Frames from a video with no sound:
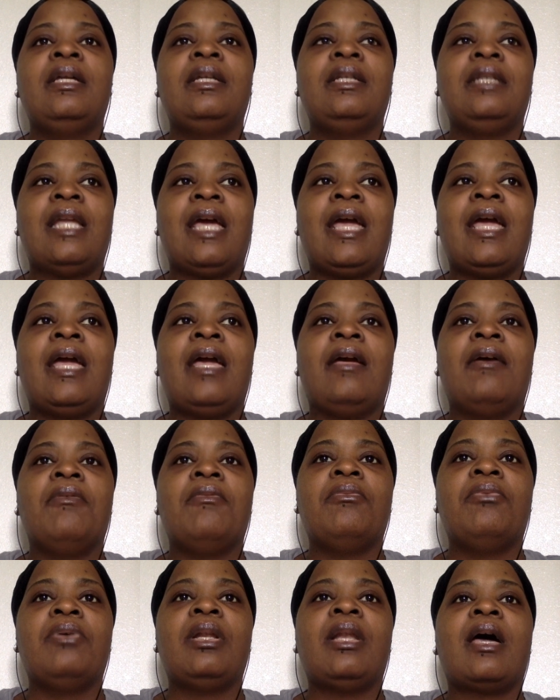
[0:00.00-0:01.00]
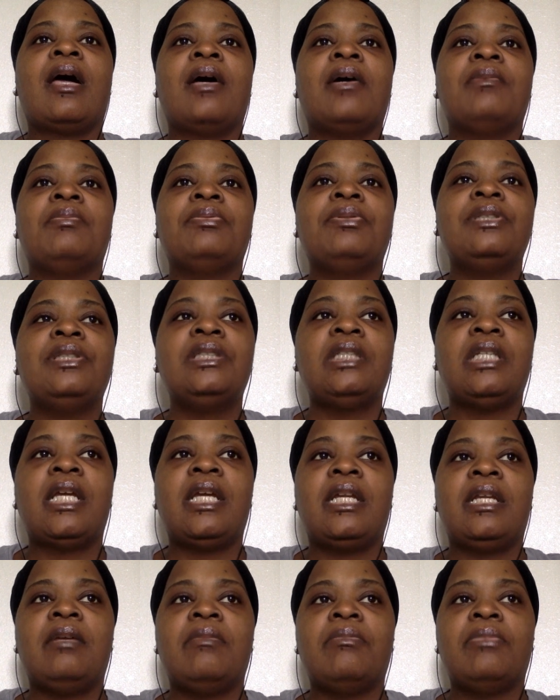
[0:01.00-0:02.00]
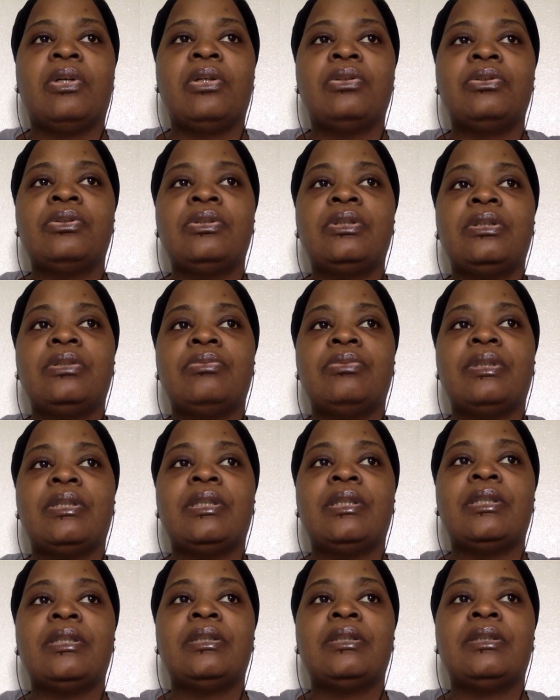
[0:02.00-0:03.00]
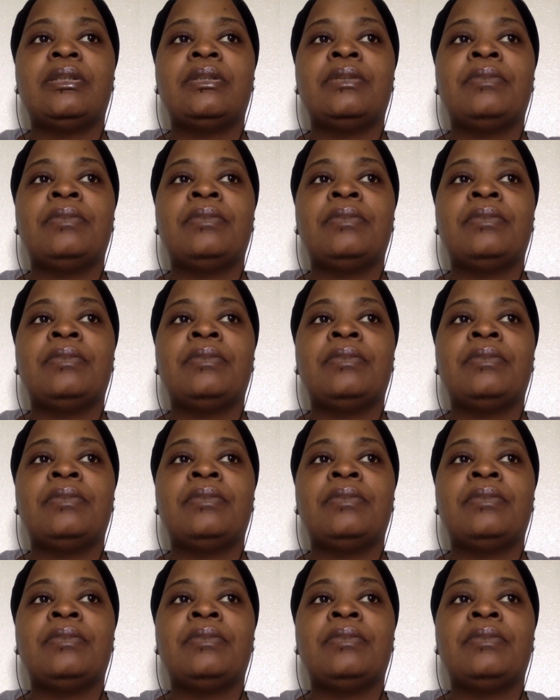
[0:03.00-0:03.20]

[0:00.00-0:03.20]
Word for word: dad what i appreciated most was